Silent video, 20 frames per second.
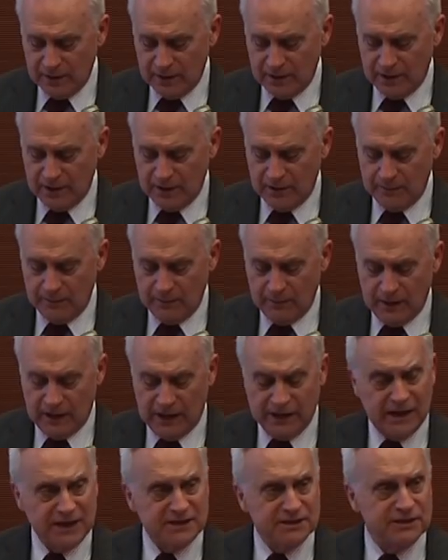
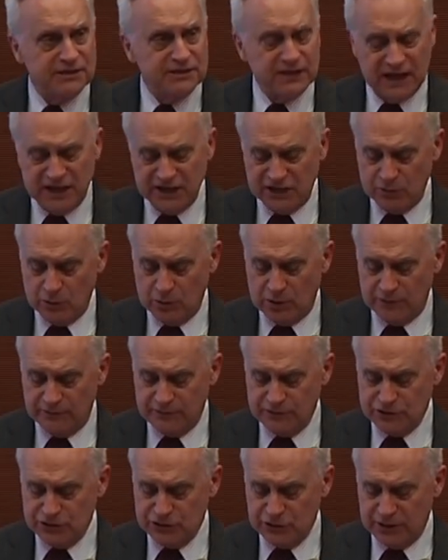I'd like to thank you all
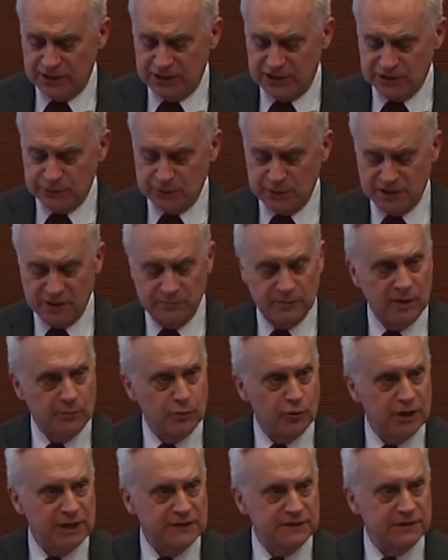for joining as we
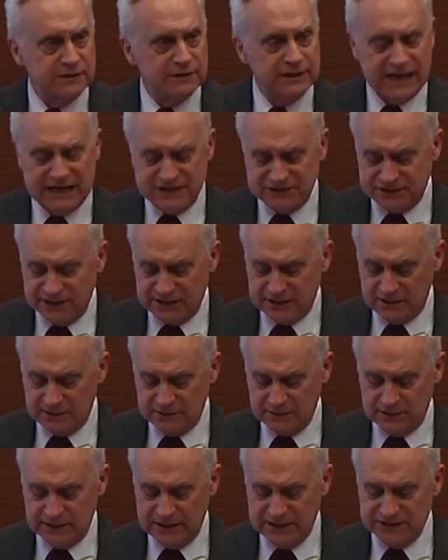commemorate the
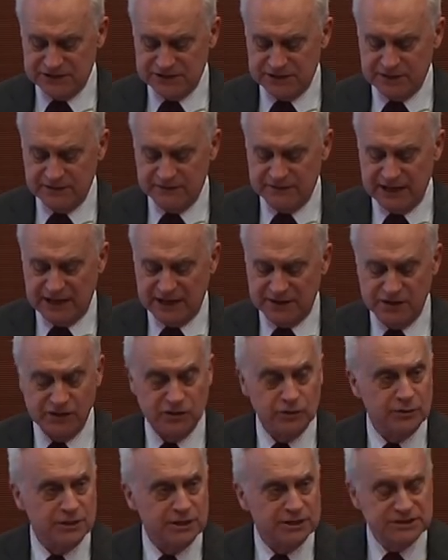lasting legacy of Nadia
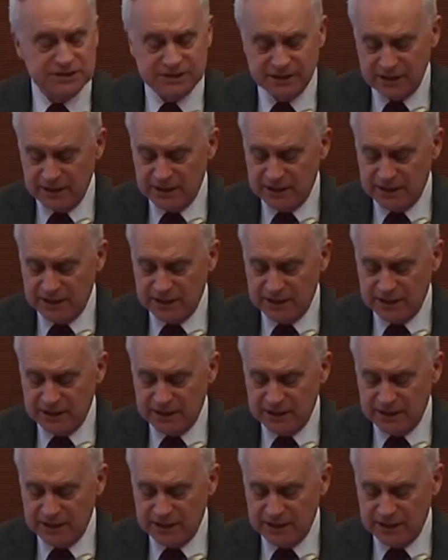Younes